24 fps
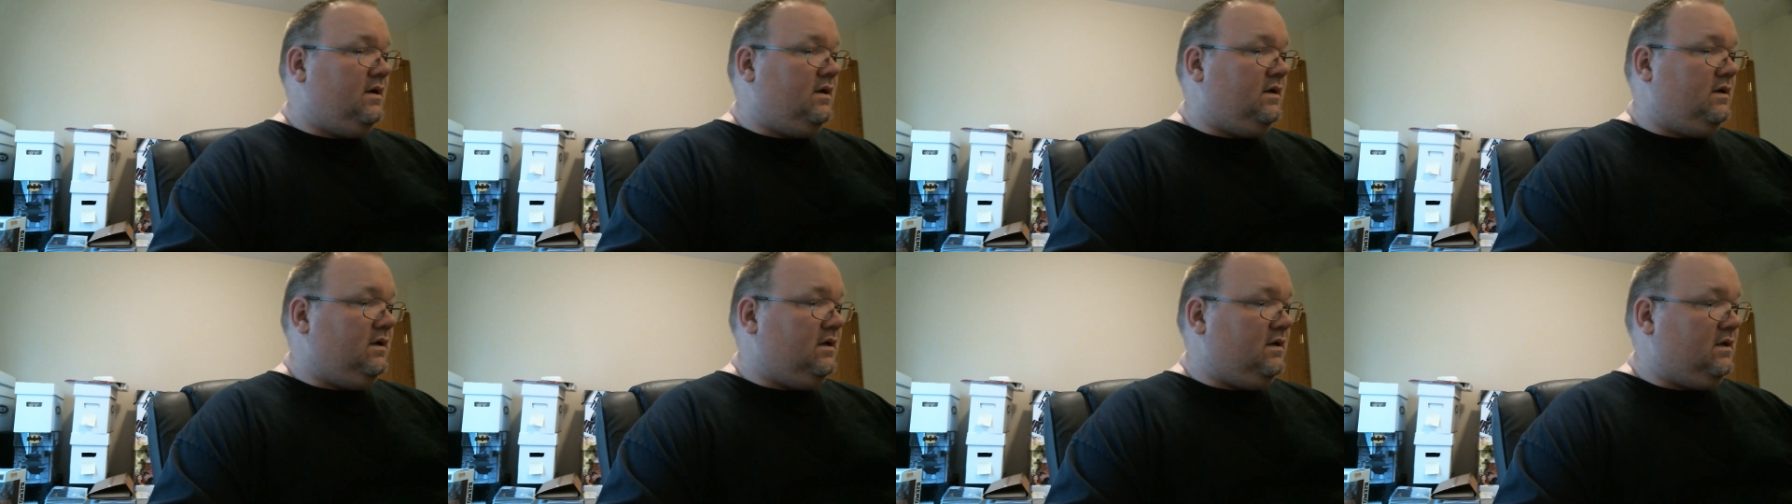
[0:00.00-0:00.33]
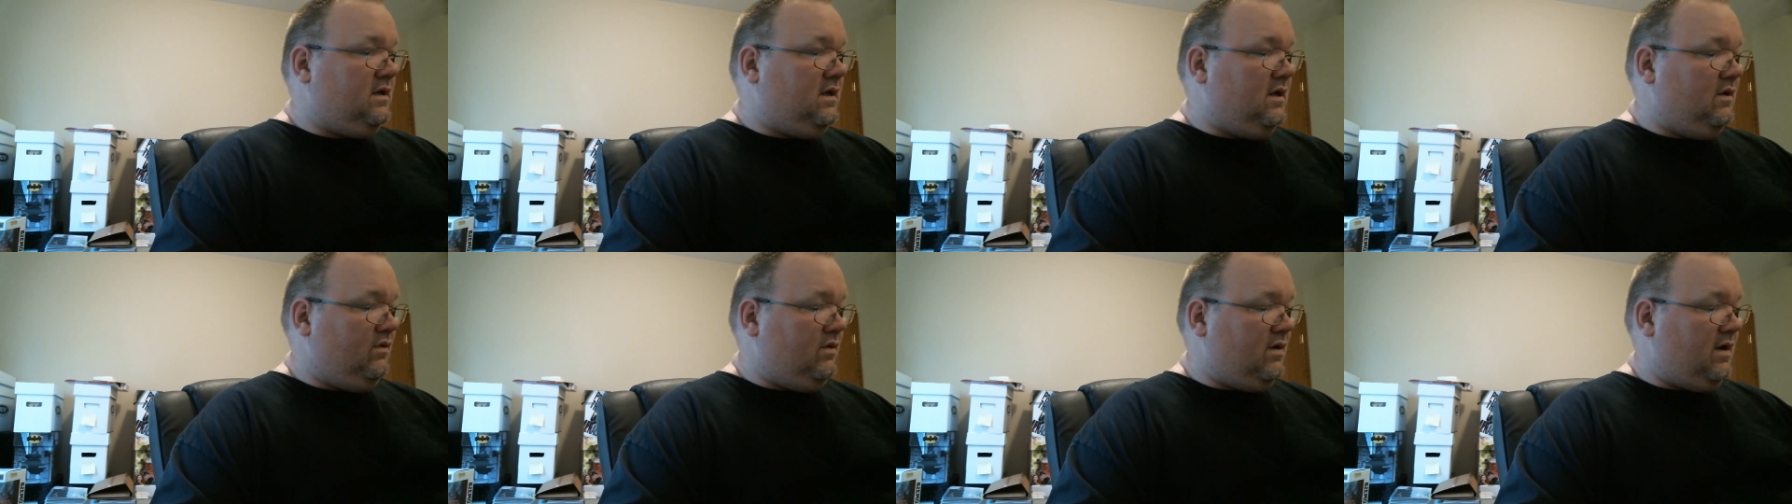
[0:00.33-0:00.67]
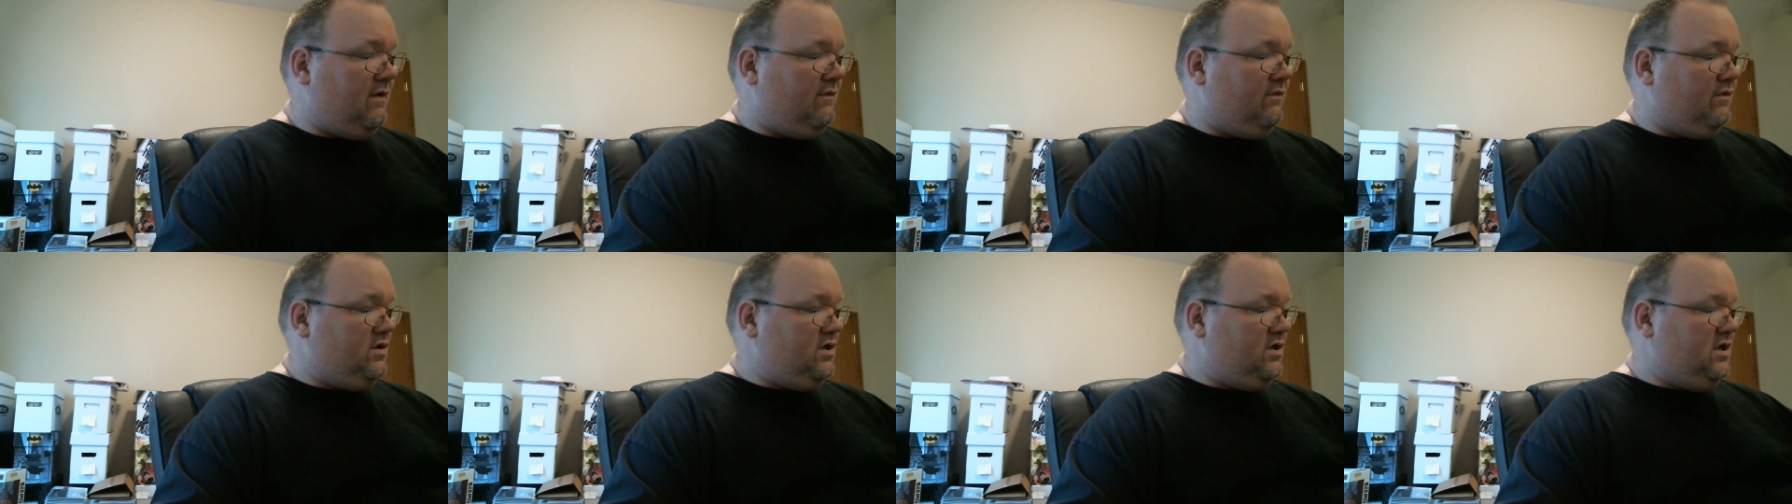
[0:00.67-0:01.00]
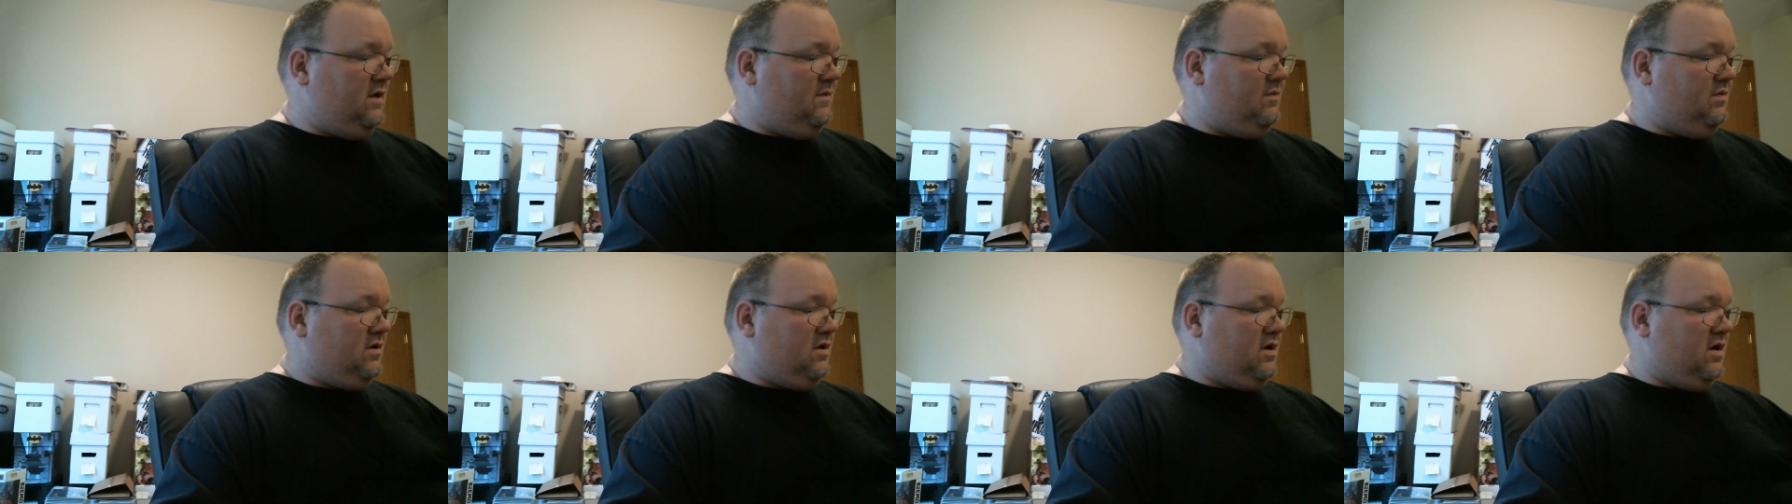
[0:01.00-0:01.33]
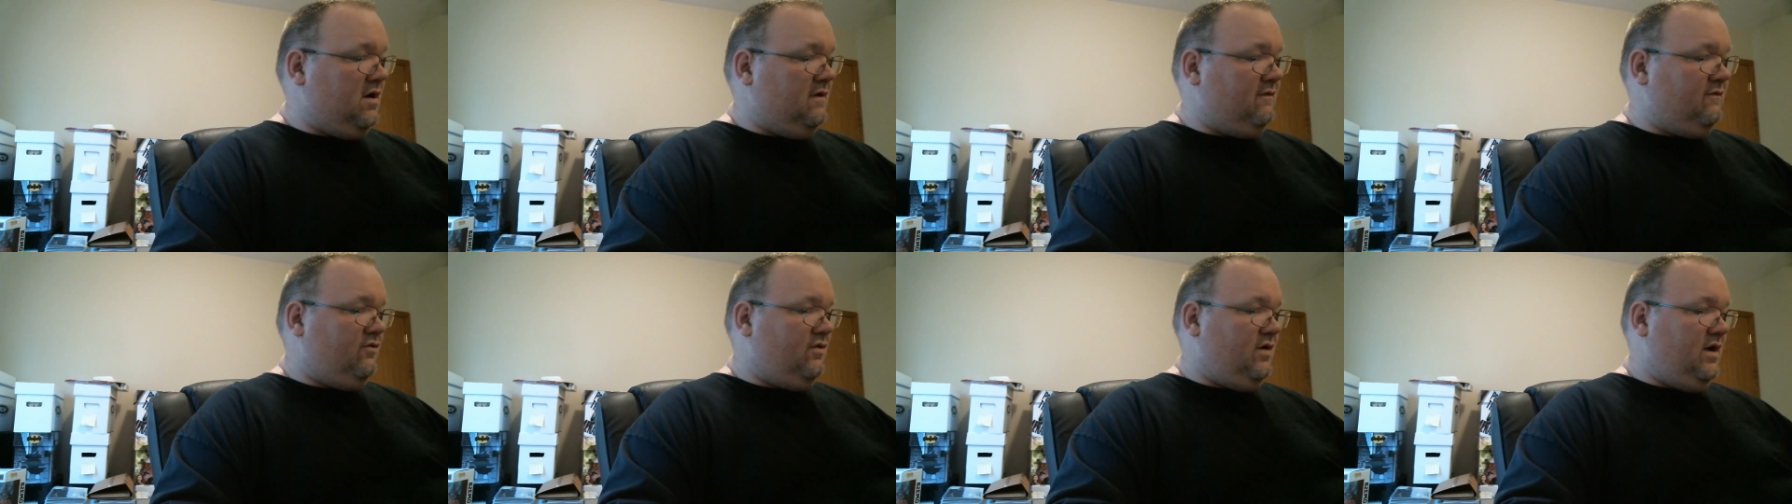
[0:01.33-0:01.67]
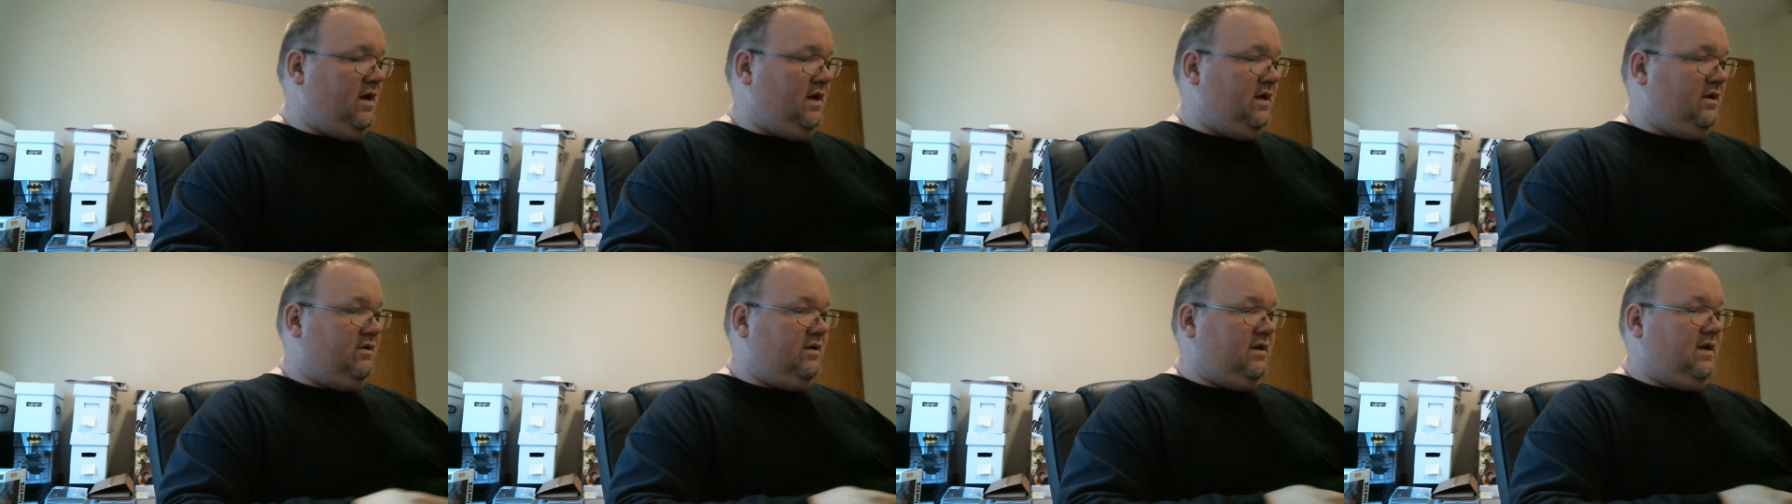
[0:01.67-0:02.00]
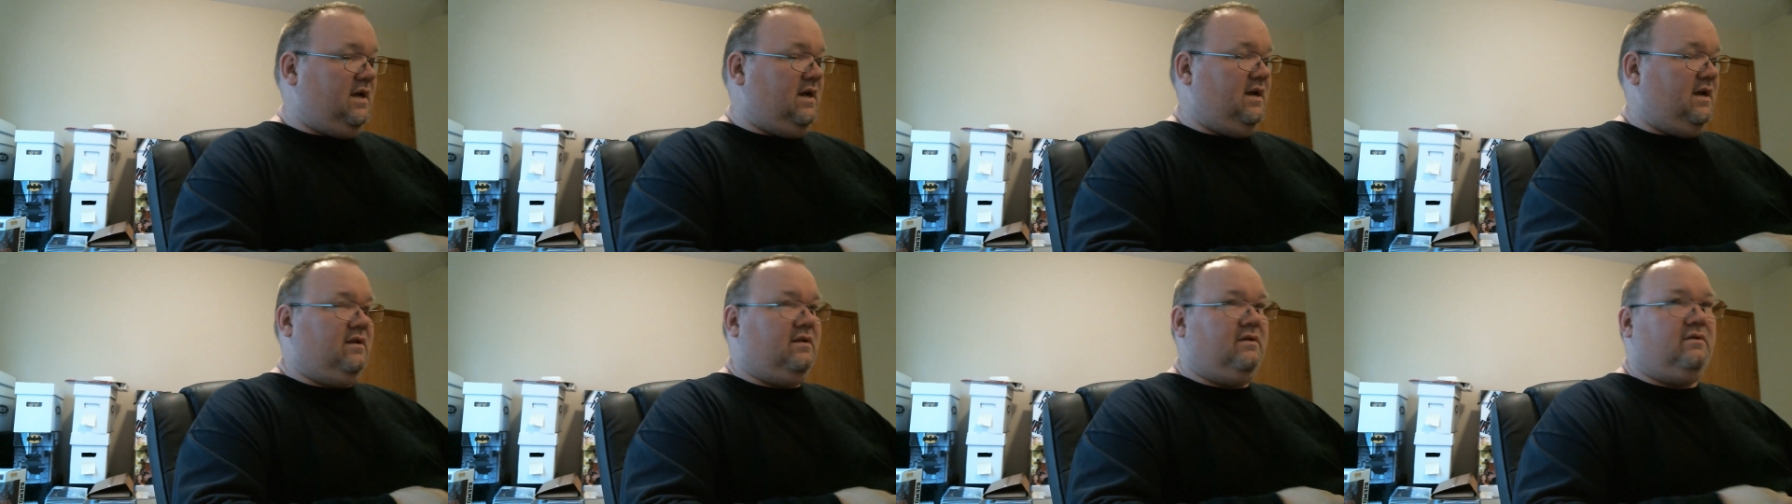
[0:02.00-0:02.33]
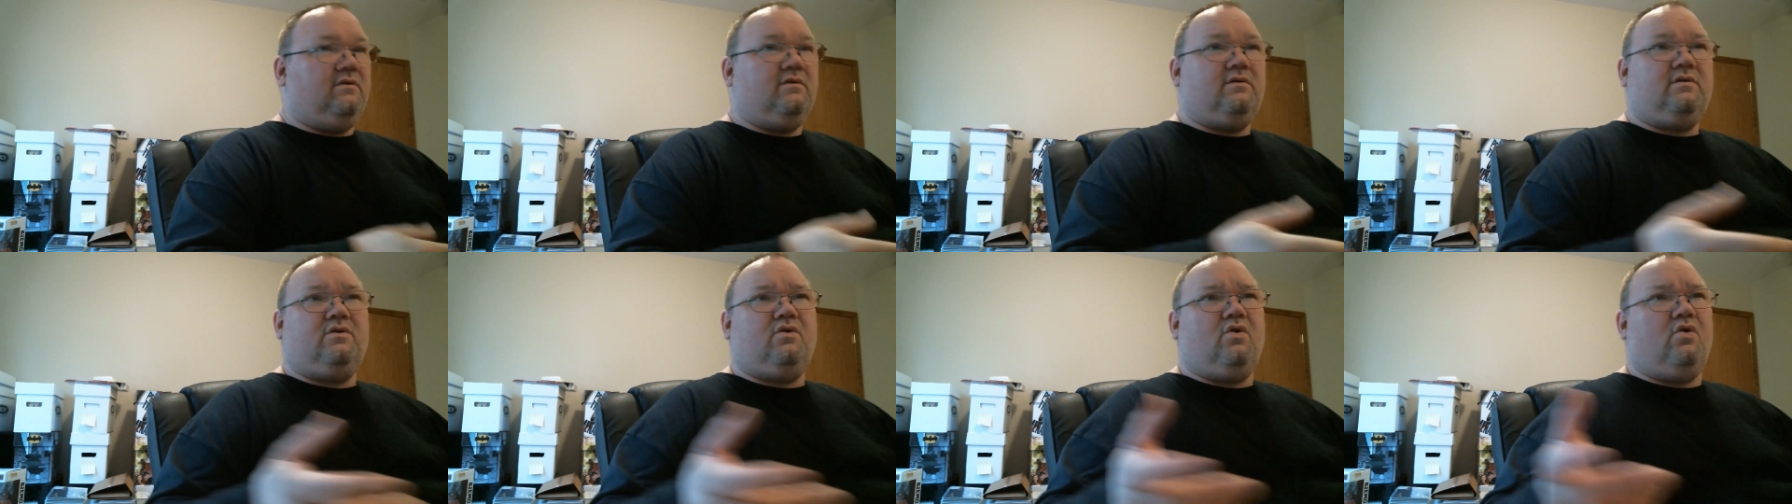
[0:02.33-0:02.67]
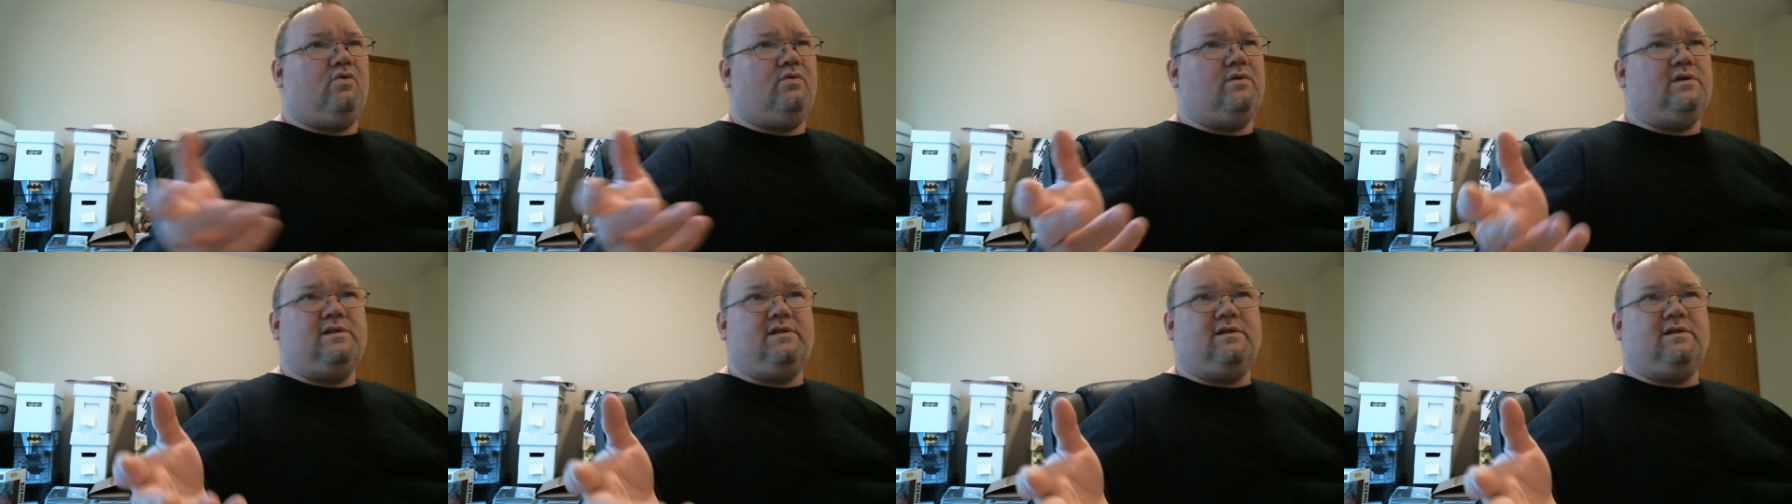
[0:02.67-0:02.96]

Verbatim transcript: Just get whatever cheapest cover A you can. The story's